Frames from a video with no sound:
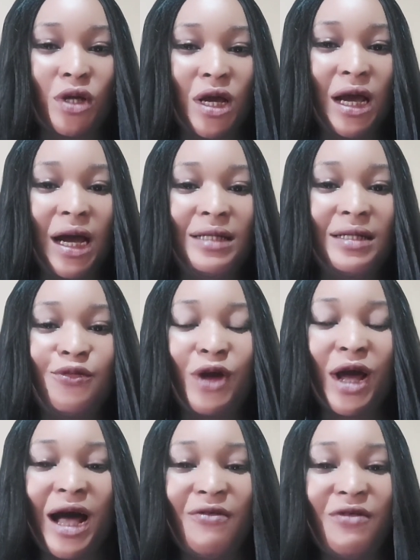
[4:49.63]
And if you're
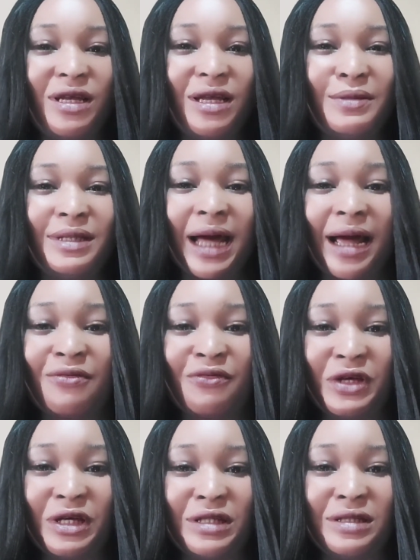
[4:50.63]
having a dark
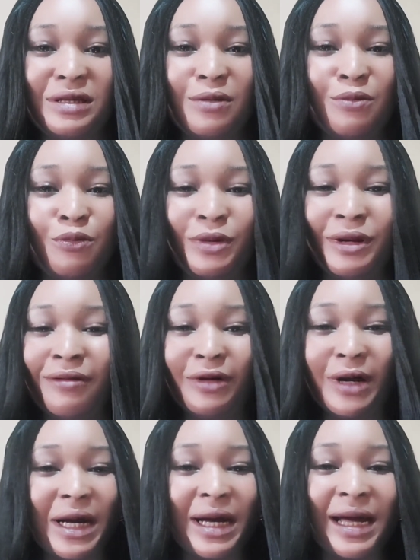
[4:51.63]
feet, a
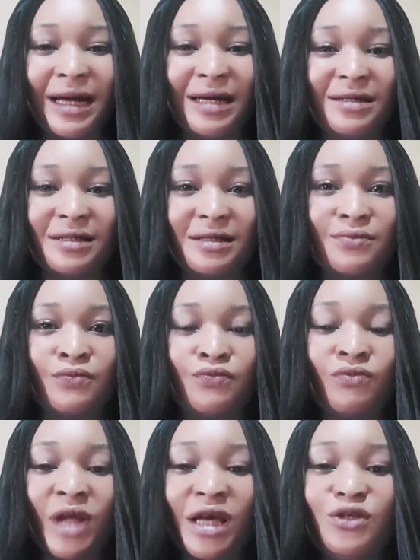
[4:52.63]
brown hand,
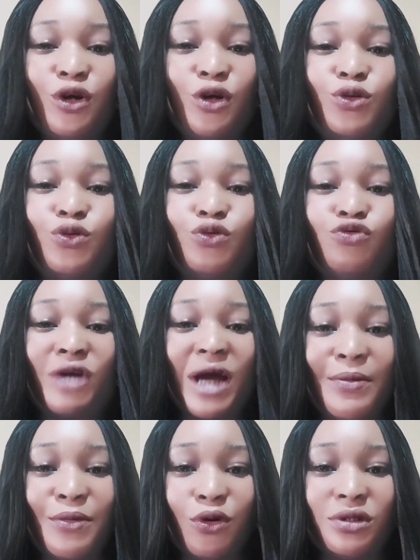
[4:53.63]
it's going to
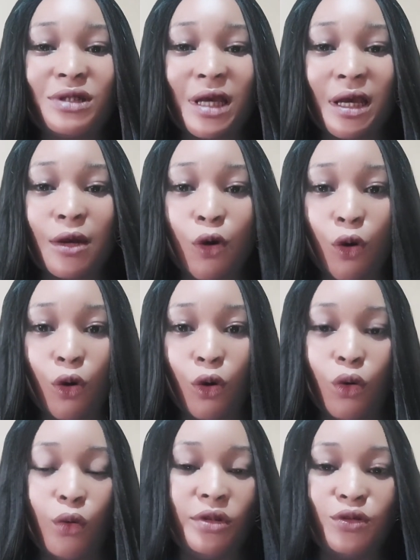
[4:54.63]
rhyme your skin color.
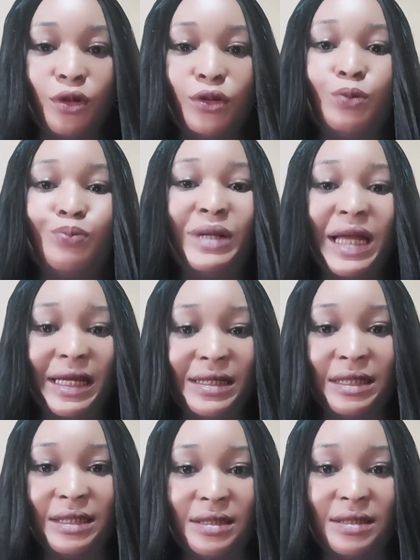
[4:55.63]
It's going to blend
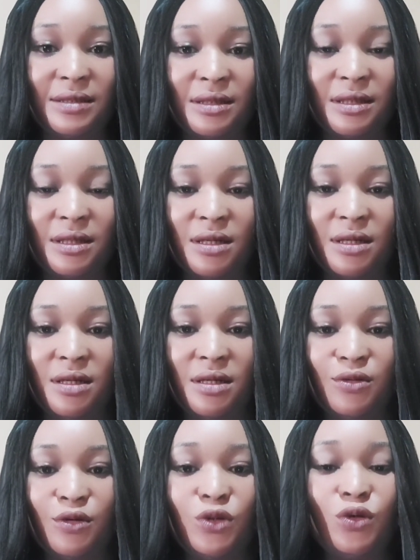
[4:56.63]
it. It's
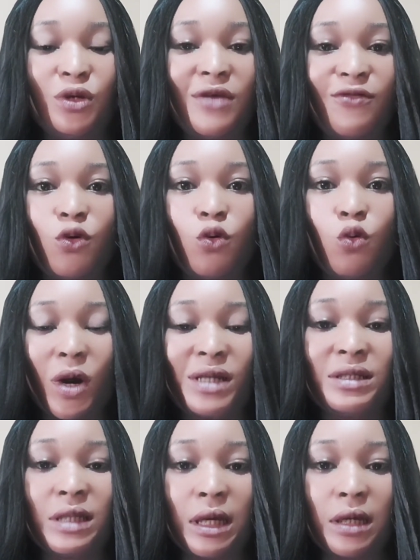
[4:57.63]
going to give you one
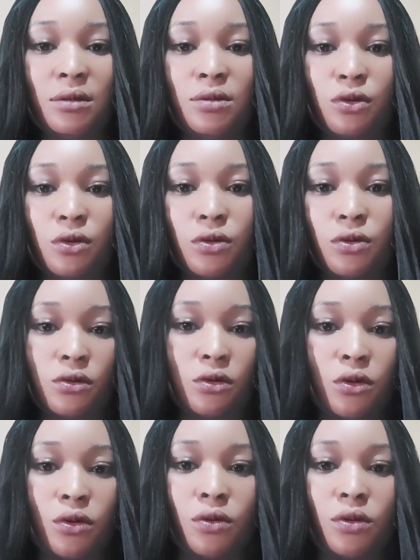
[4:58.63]
skin tone, you
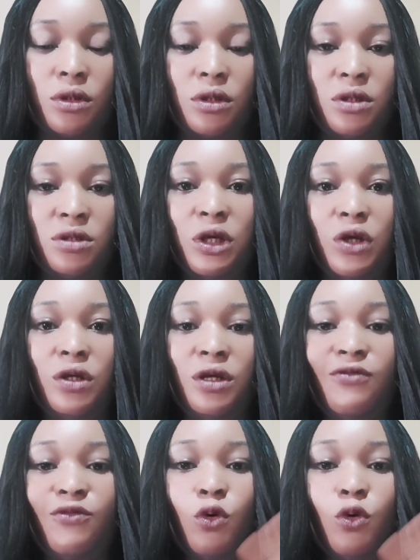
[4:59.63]
know. It's then going to
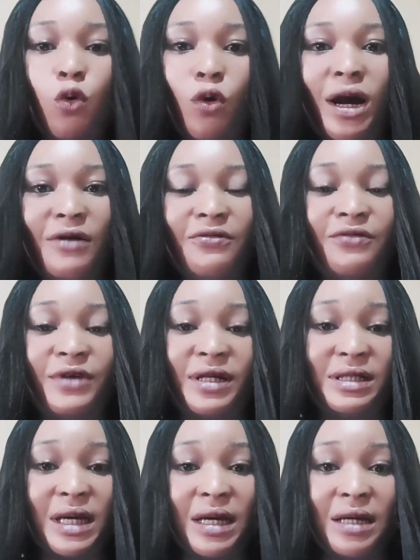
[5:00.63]
give you Coke and
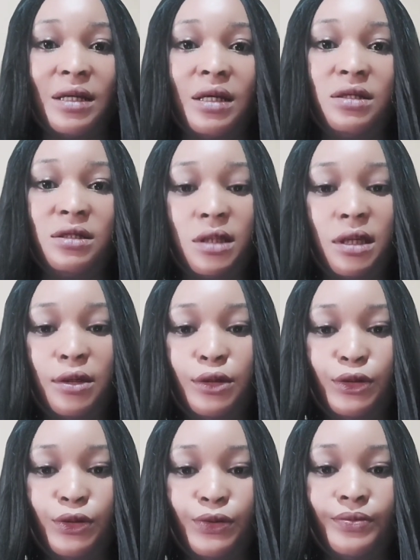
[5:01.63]
Fanta skin
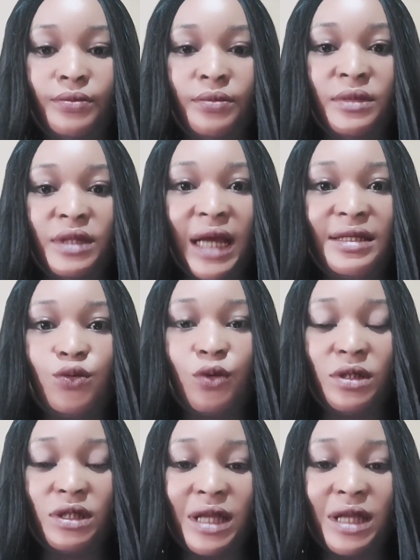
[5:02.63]
tone. That is one thing